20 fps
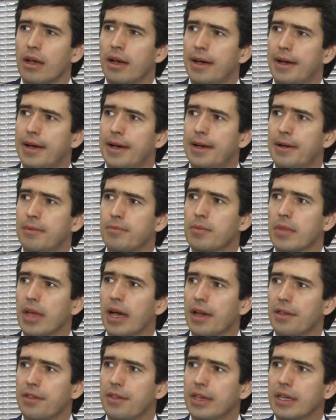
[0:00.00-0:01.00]

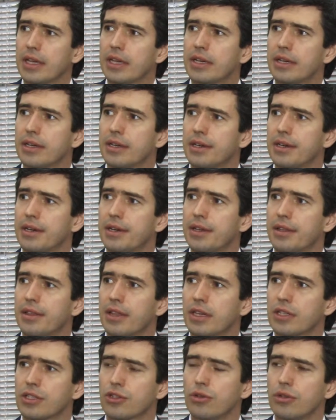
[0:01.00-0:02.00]
I think
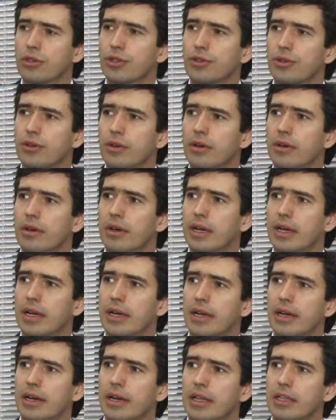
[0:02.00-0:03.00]
there is also
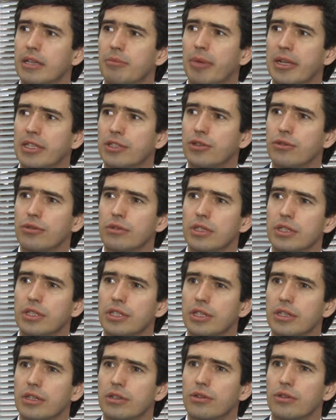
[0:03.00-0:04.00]
an
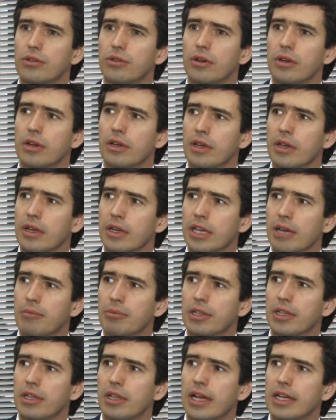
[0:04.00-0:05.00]
opportunity to
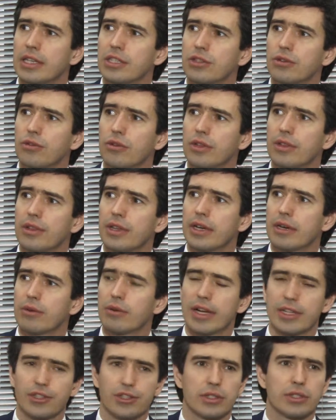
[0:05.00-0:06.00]
capitalize on the
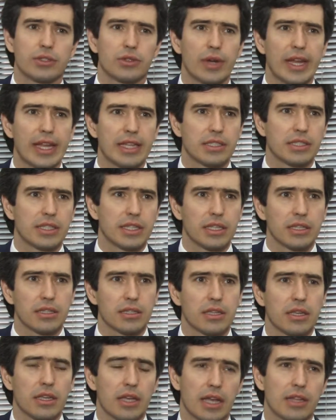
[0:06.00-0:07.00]
Russian transit
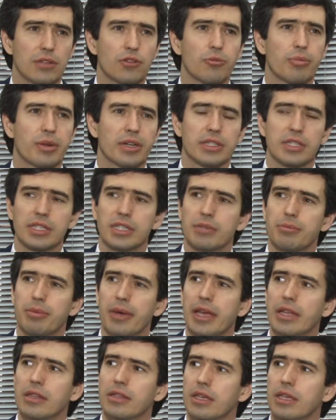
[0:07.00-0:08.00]
and to
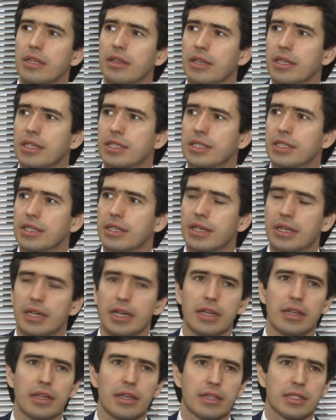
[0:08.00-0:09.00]
participate in this
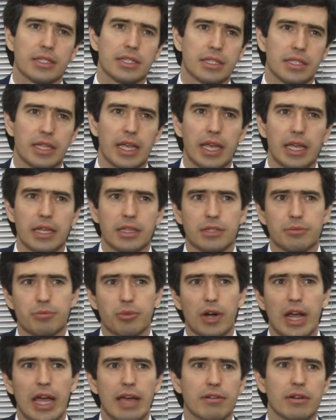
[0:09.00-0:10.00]

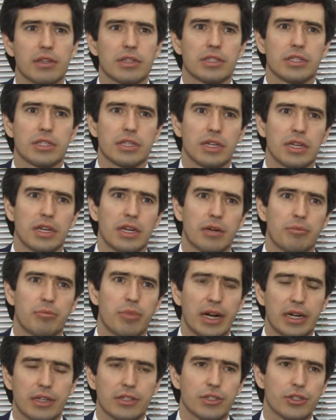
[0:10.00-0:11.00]
state-private
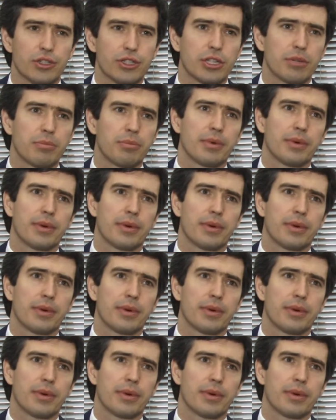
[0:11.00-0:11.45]
partnership